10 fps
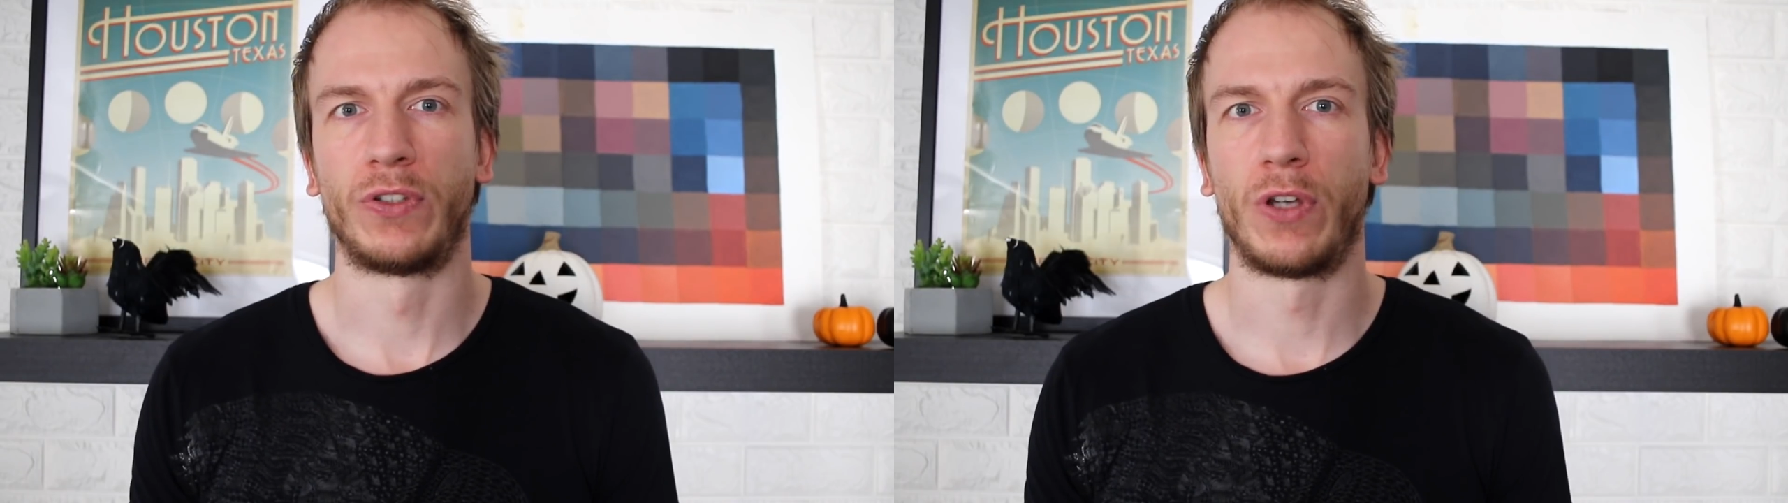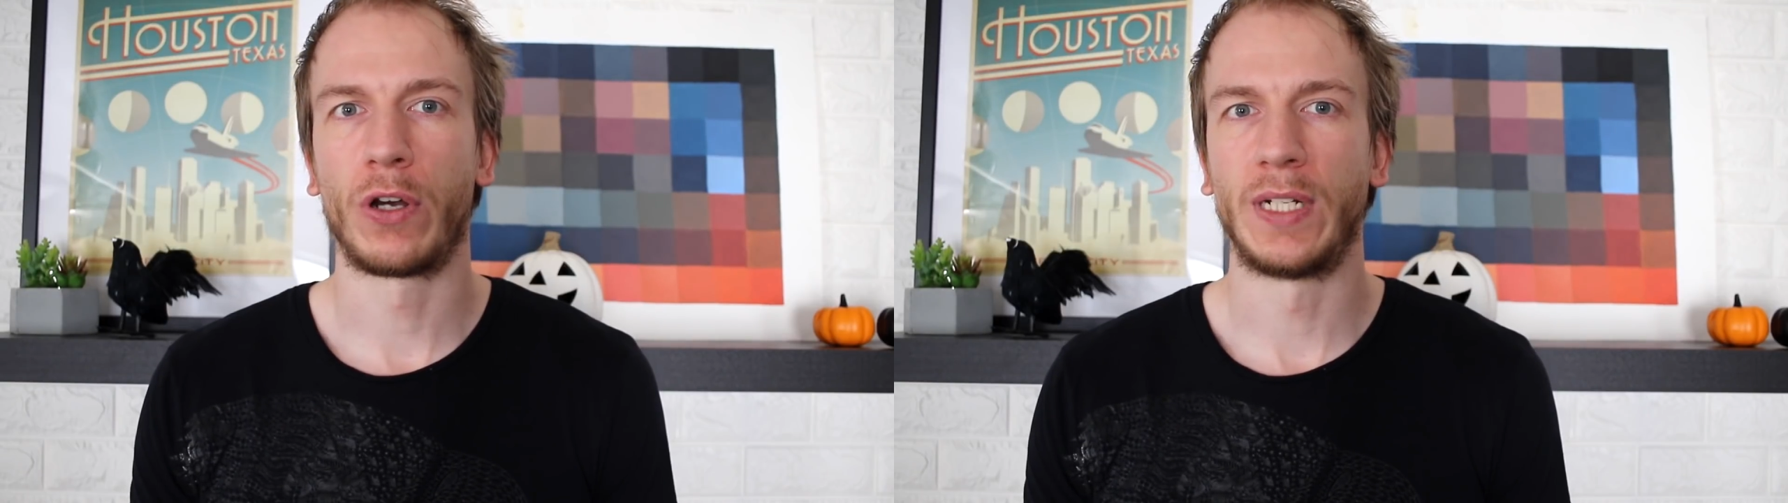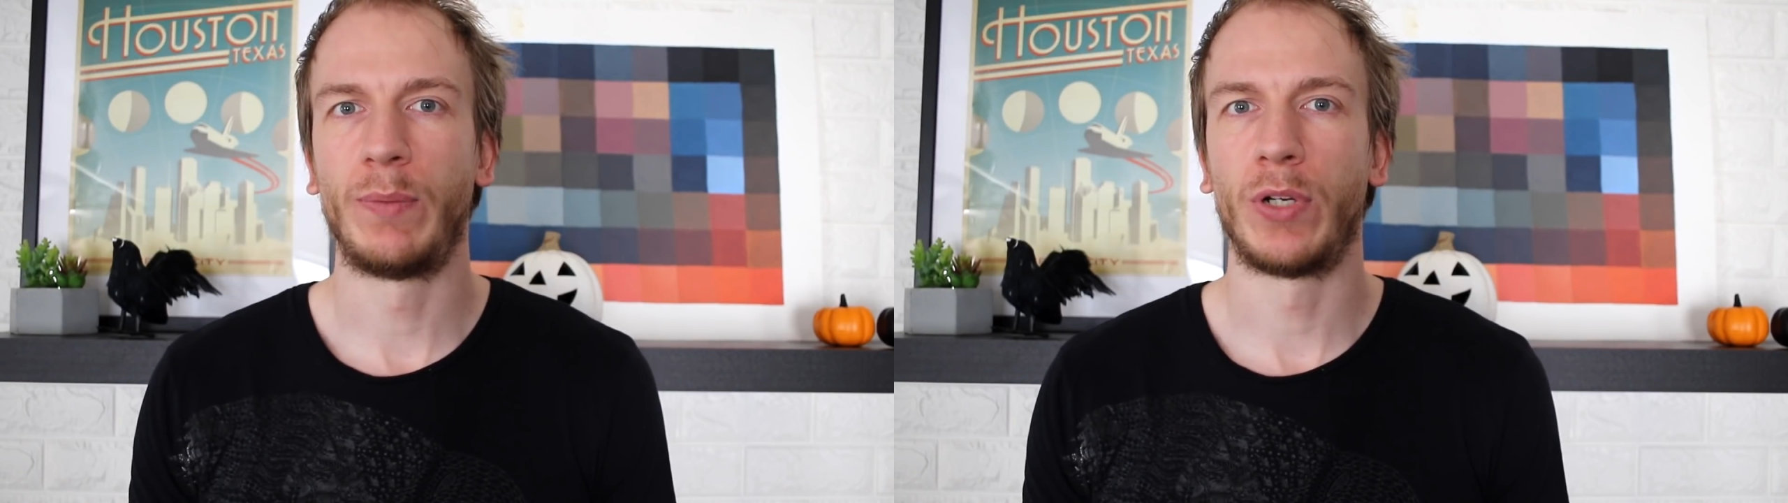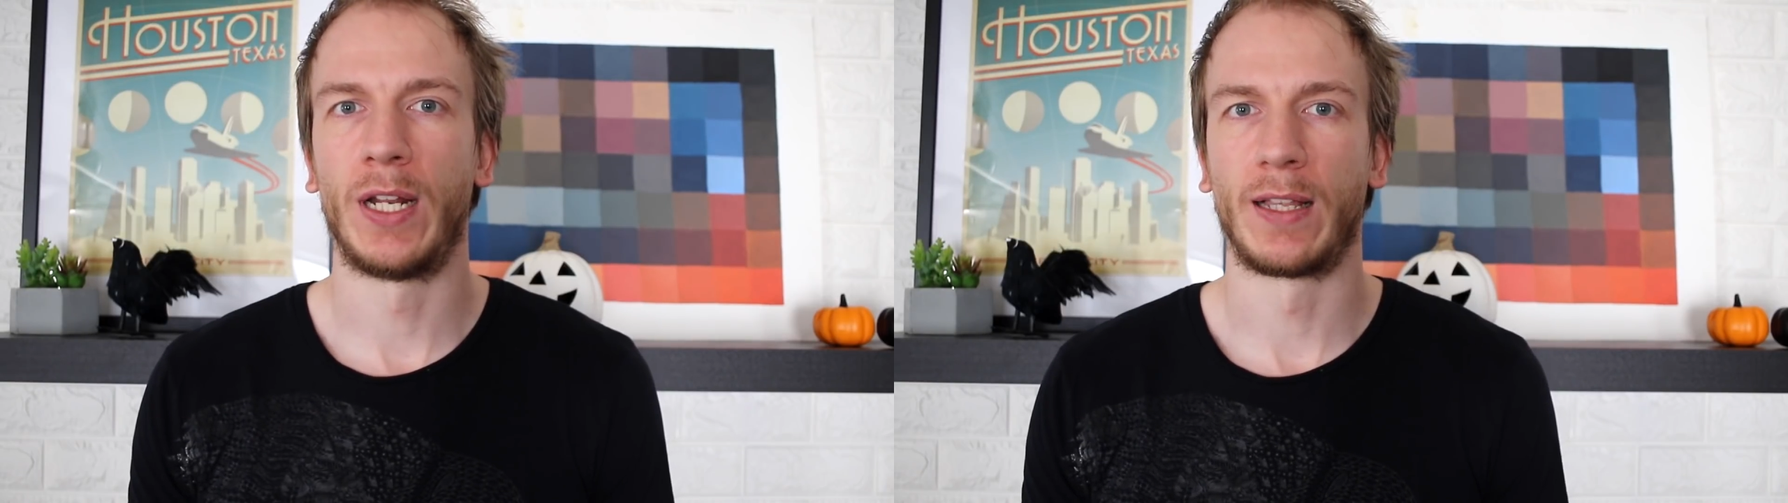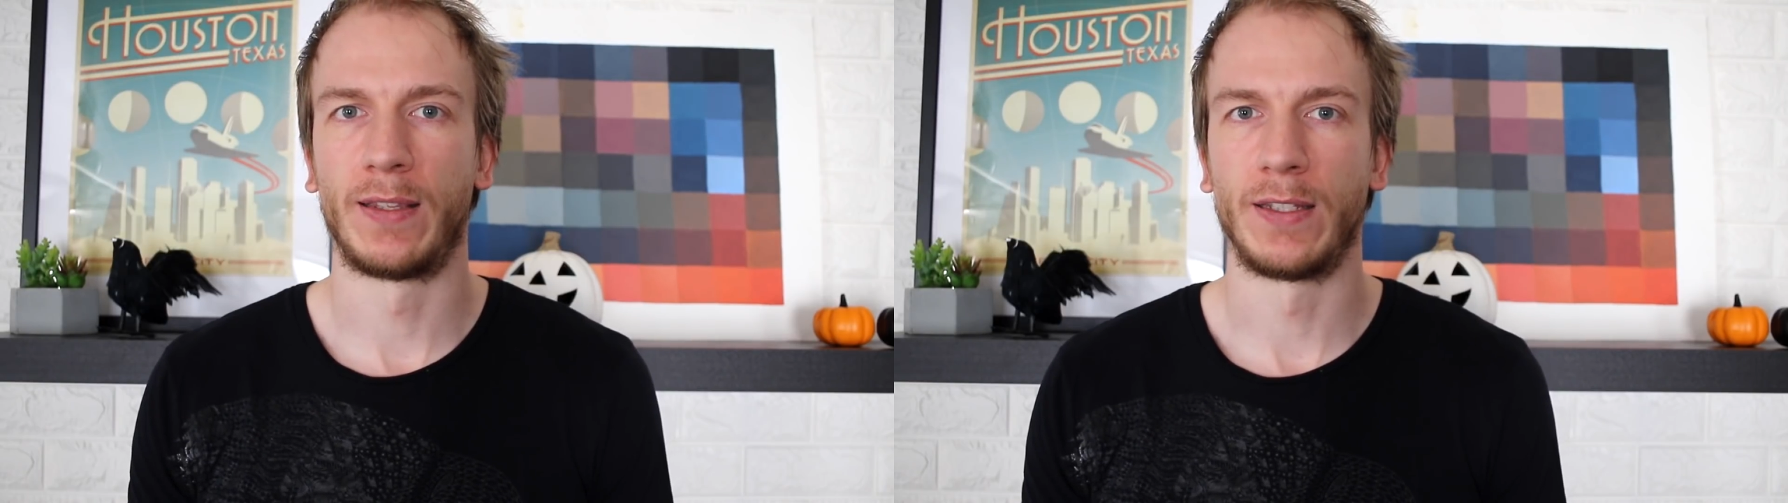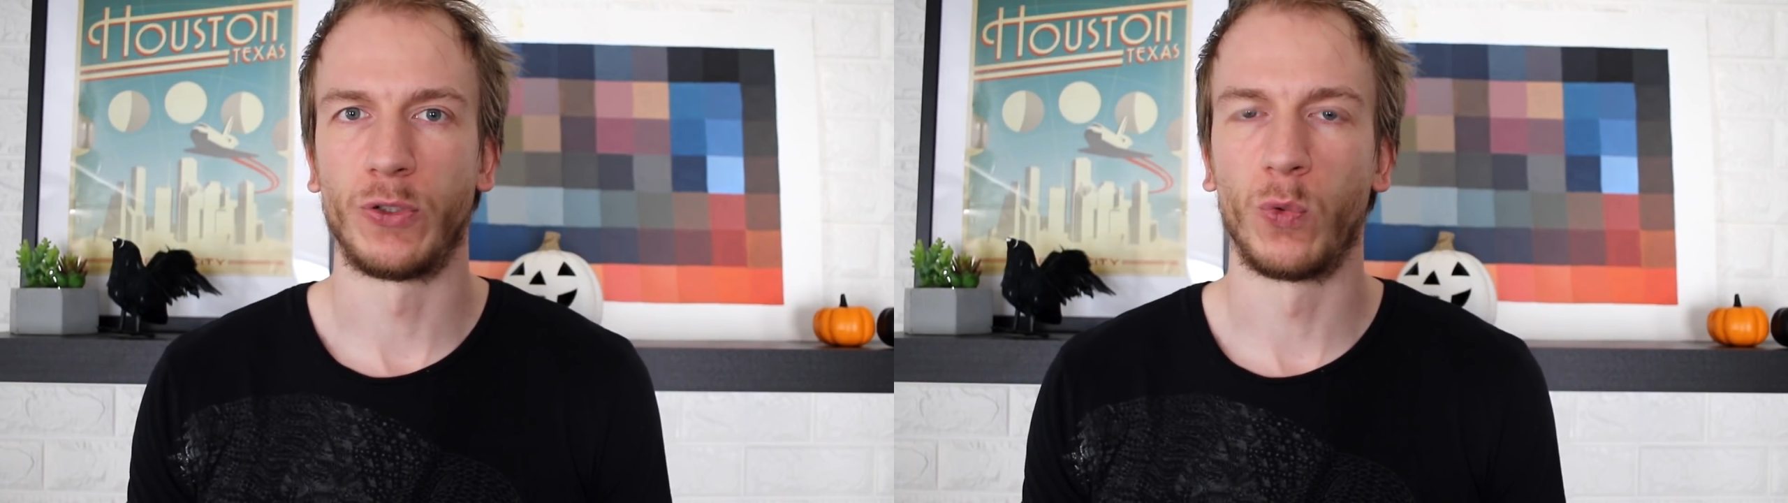a dark nebula like this,